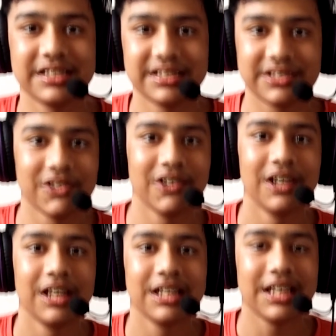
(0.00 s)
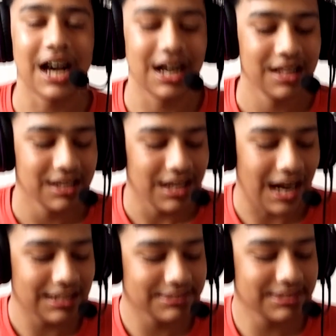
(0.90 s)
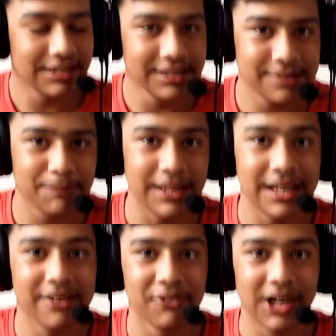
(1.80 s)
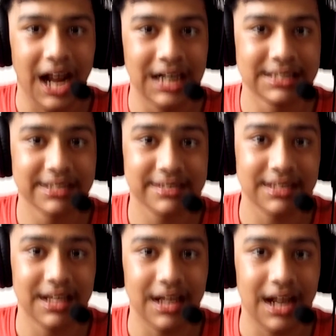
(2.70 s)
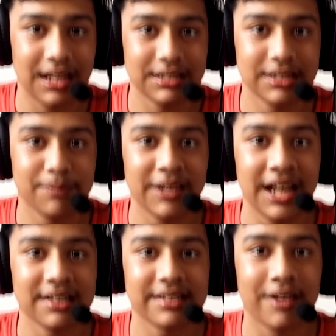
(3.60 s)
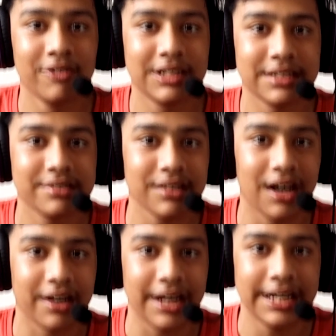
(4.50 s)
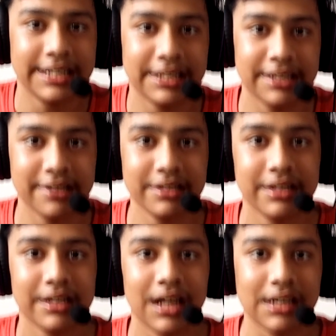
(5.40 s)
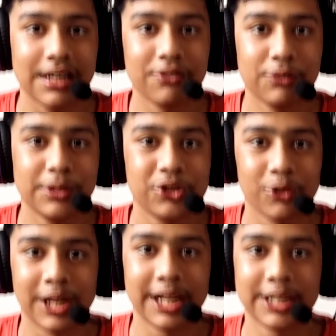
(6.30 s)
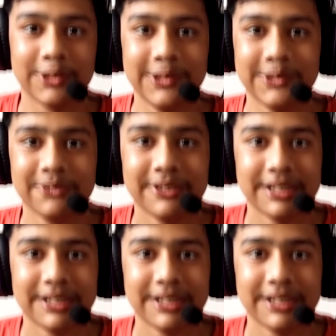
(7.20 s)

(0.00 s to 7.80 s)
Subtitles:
So yeah, and the display and this display and sound test are right here, and I will be showing it to you.